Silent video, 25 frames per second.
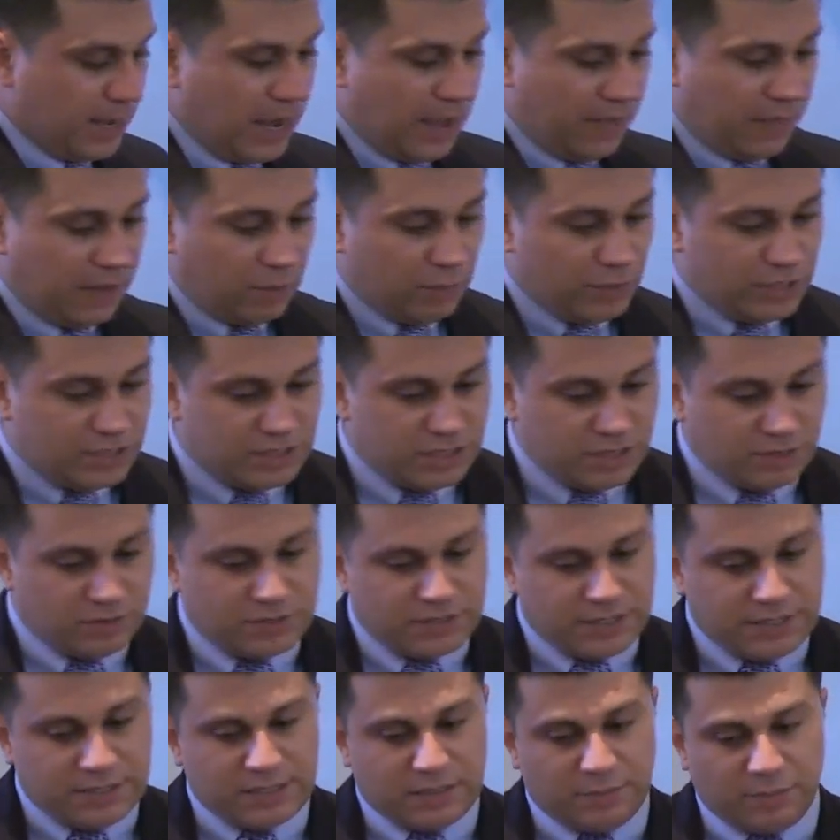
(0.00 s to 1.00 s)
and that we still
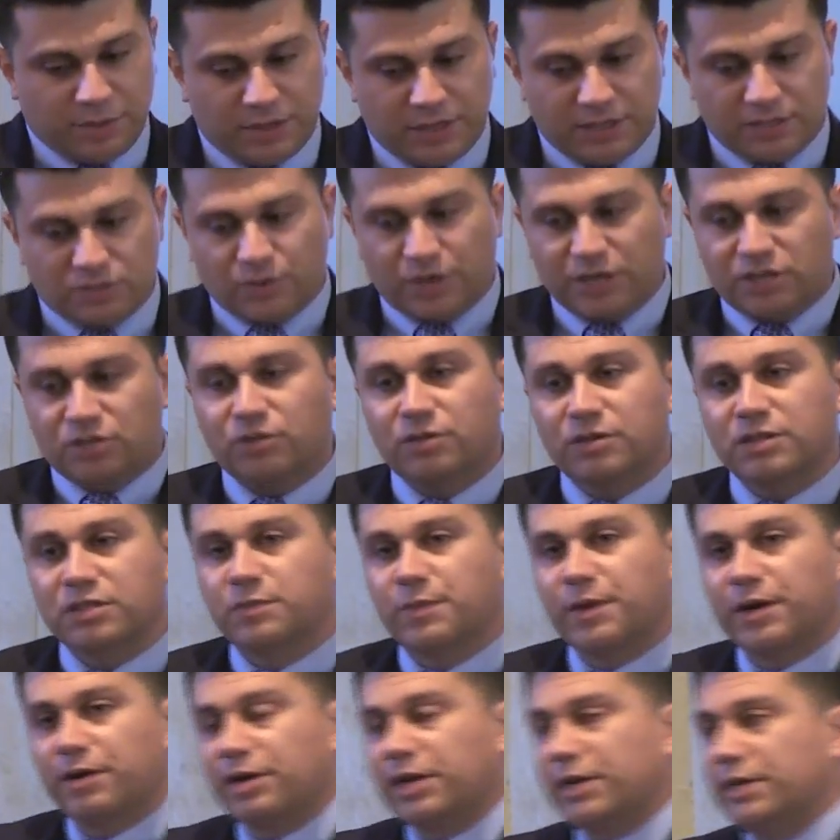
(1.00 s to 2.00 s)
see some of these racial
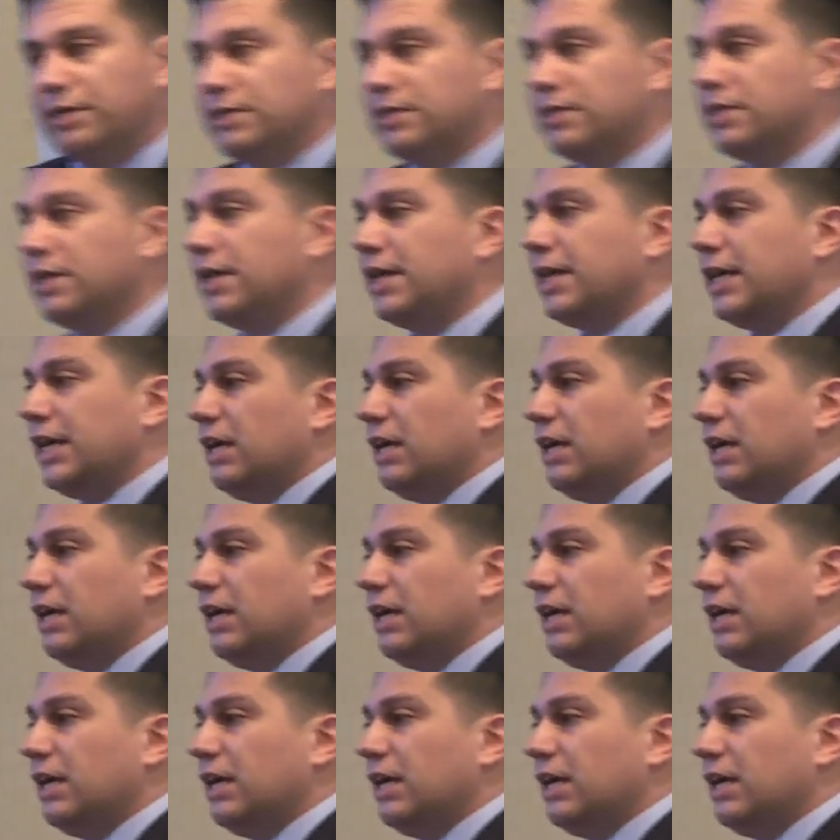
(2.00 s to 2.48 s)
disparities